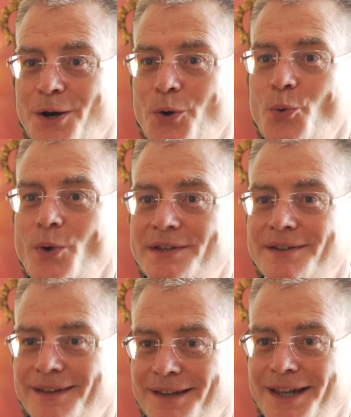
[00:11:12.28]

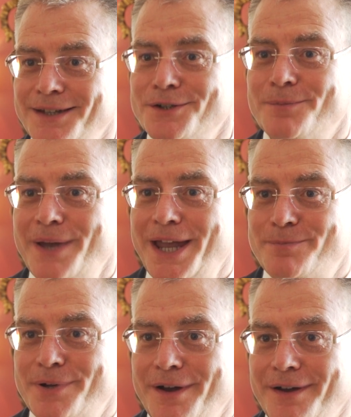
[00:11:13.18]
within the
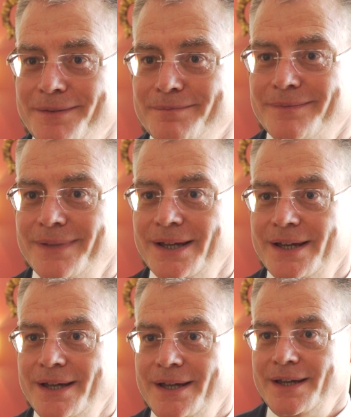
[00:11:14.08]
paper.
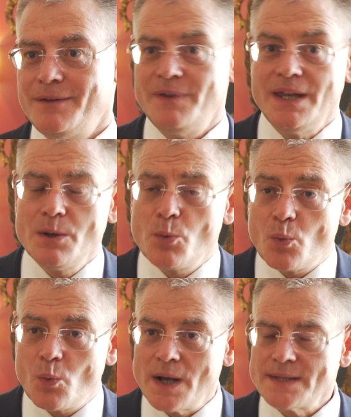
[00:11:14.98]
We
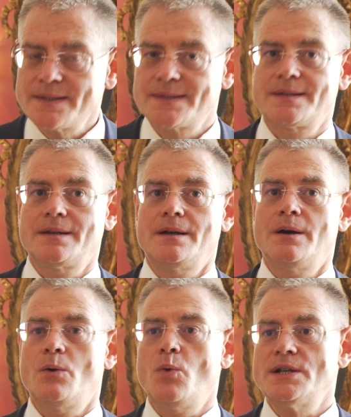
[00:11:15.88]

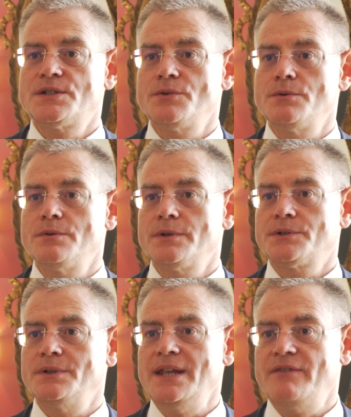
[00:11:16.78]
want to
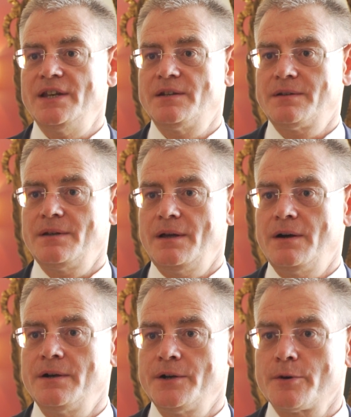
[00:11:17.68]
leave it
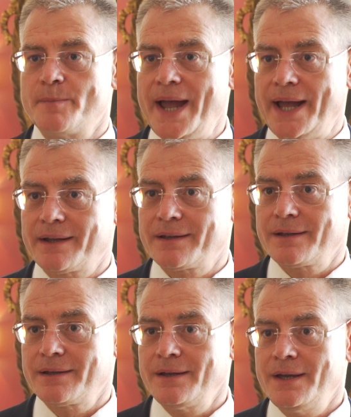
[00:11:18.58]
on our back,
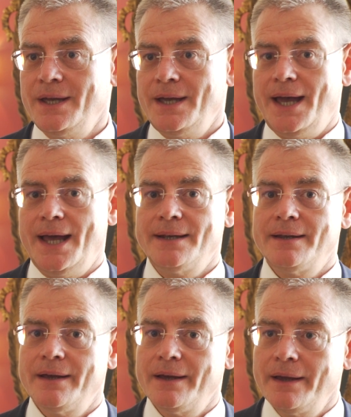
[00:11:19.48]

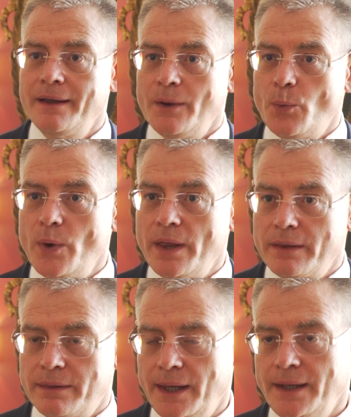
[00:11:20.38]
and we
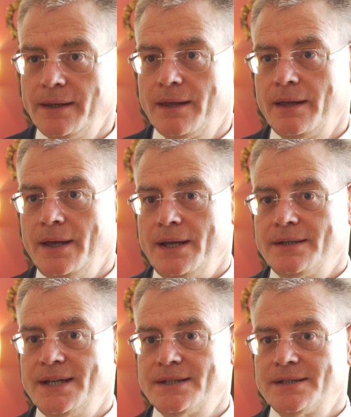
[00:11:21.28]
think
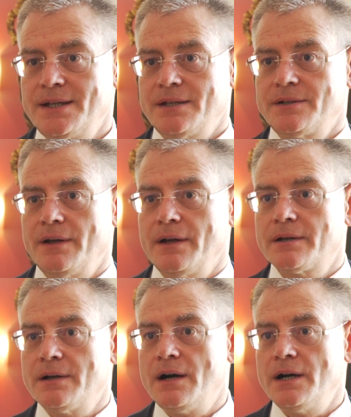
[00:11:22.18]
that the
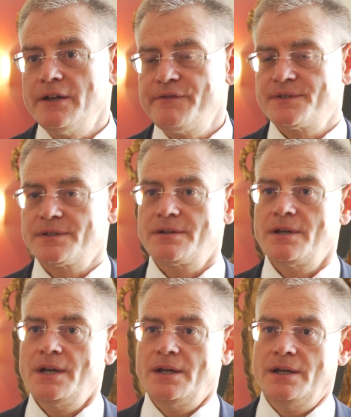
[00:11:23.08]
archives,
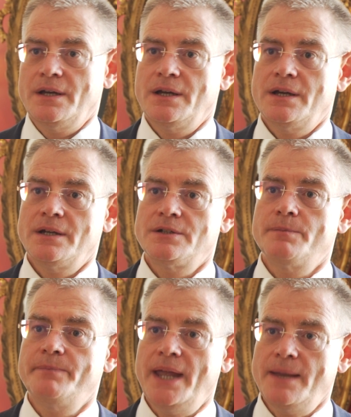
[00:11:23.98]
the
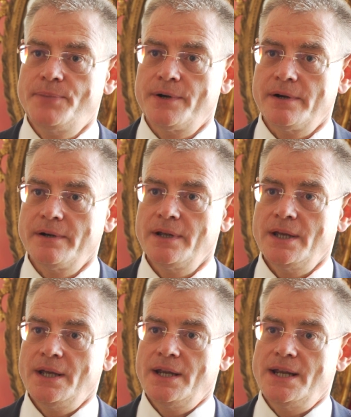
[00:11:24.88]
paper,
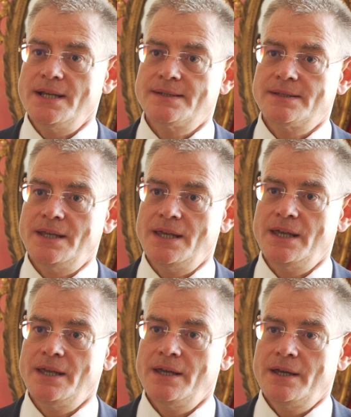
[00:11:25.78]
is
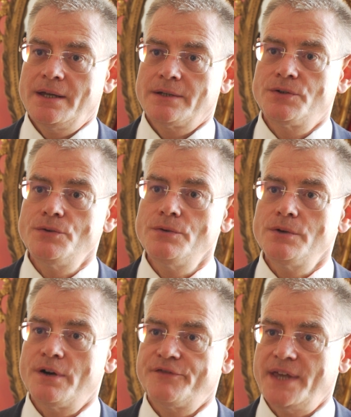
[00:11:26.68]
the tool
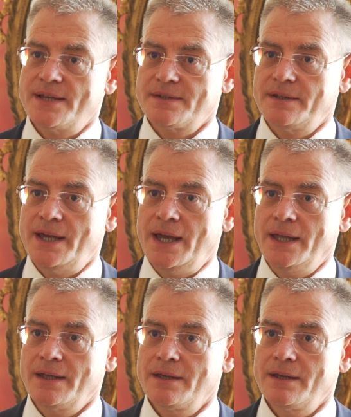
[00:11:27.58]
of
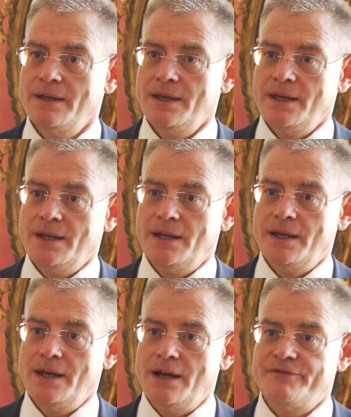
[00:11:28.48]
yesterday.
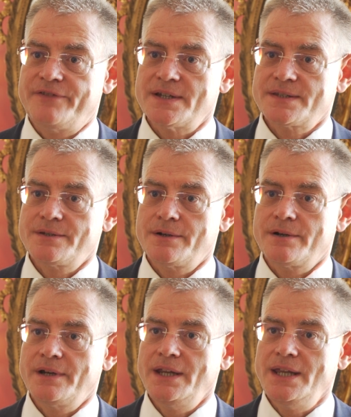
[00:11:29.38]
A
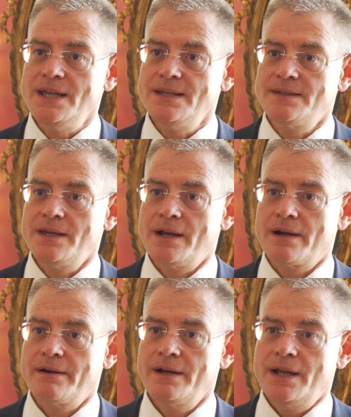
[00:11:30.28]
faster,
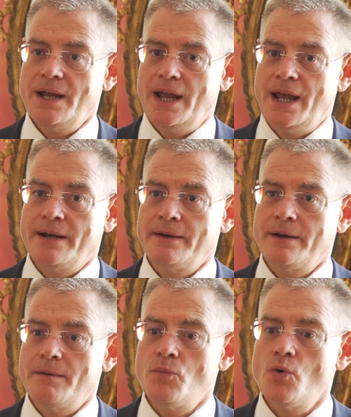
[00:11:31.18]
easier, and
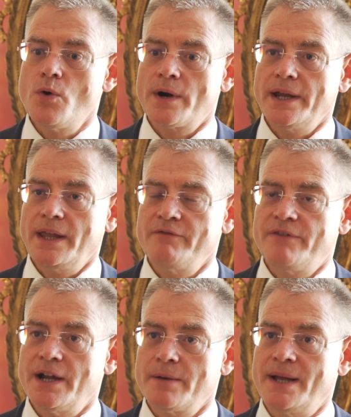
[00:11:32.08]
more
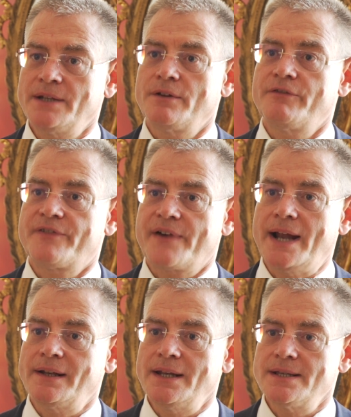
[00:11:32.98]
environmental
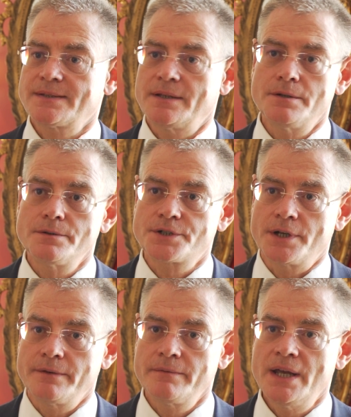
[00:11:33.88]
friendly
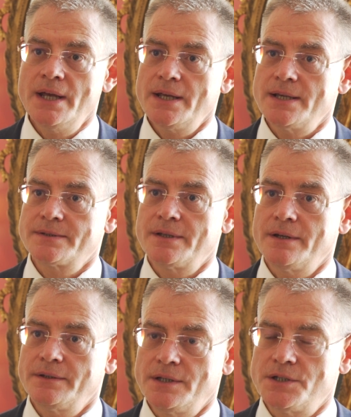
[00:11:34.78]
solution is the
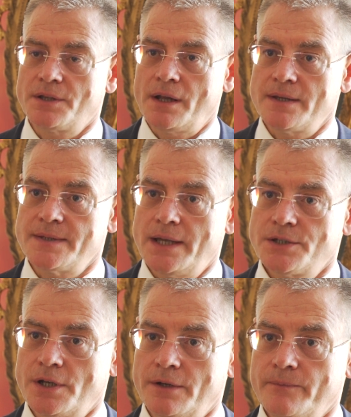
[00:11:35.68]
digitalization.